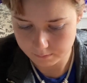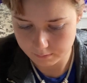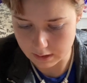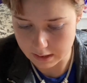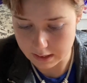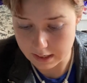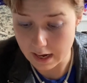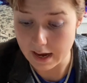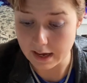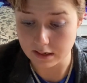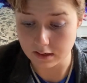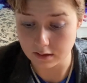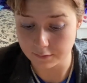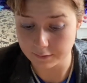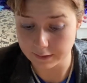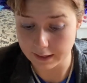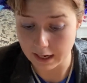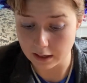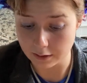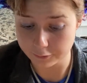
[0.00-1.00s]
the end of
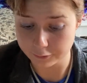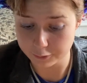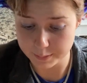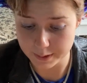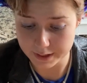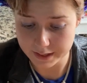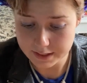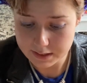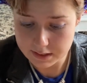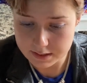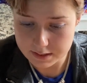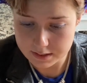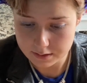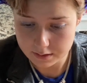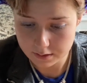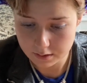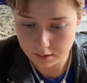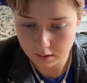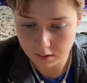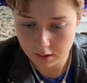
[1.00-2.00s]
the alphabet.
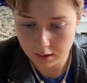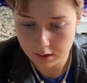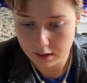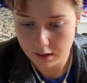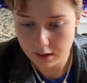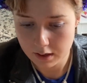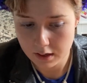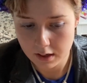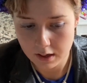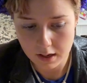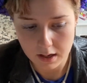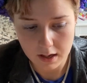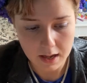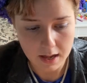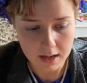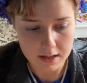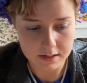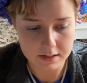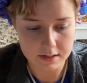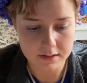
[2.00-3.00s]

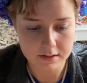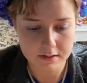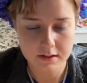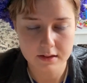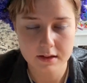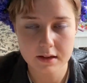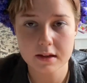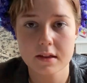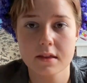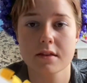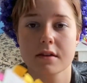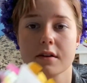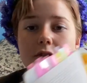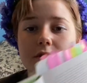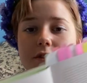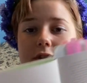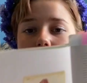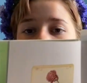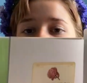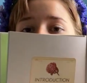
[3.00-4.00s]
And
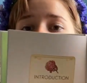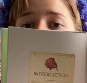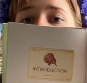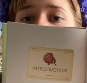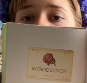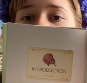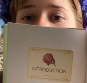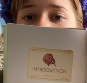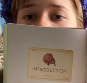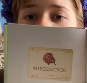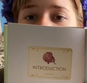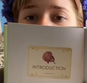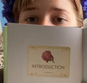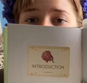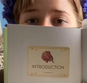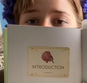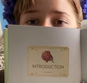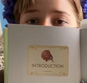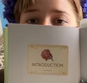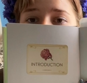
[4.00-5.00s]
there's an
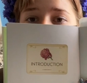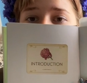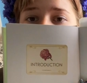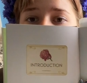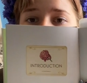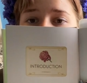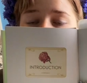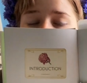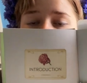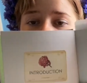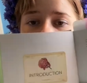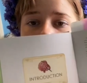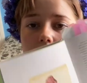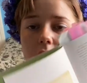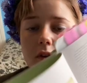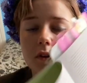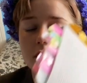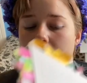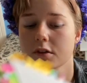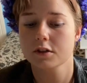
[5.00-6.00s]
introduction
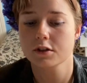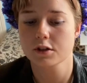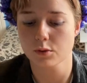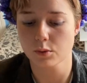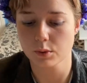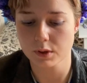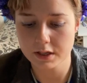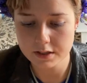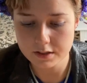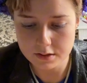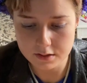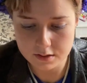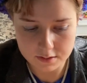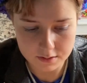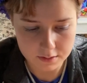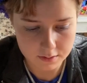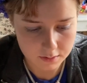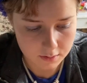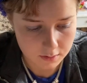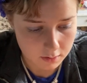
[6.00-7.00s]
to it,
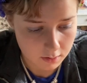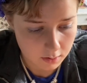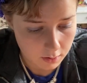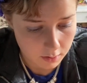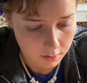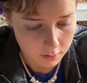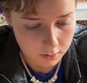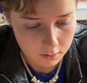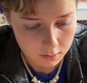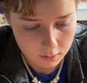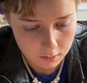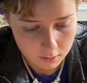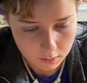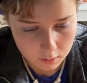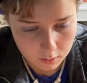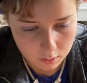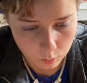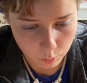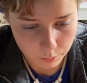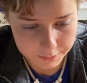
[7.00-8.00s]

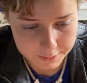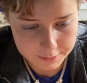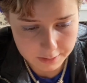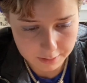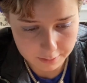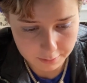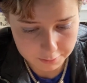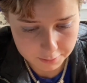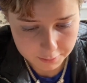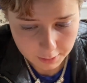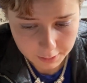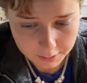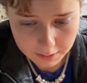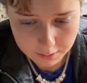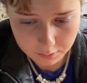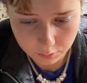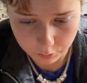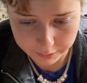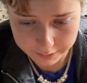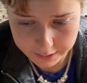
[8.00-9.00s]
which I thought
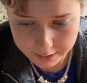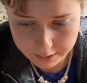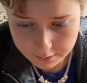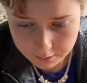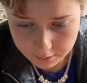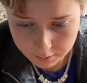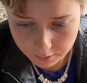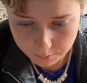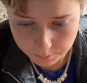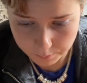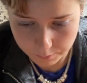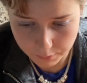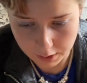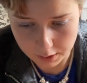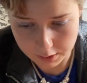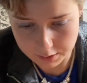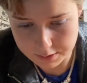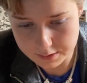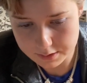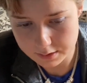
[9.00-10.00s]
I'd read,
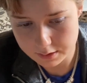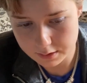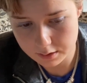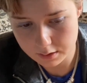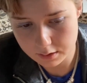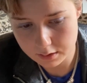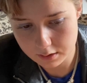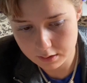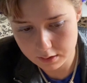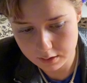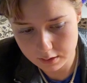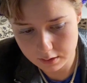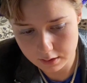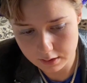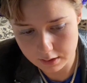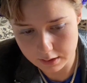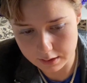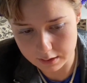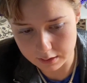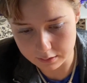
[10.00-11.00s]
but
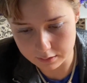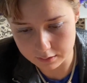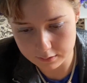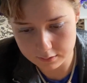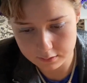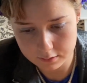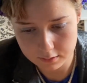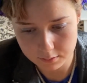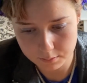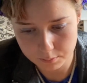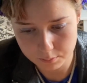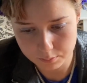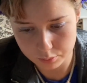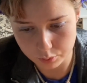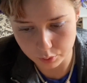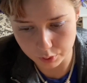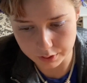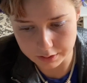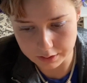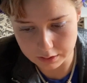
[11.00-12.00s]
it's
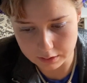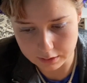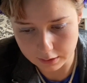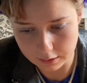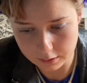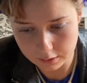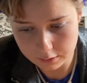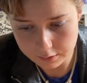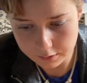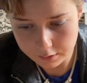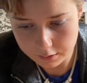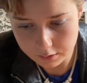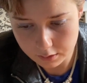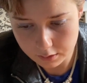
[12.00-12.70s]
pretty long.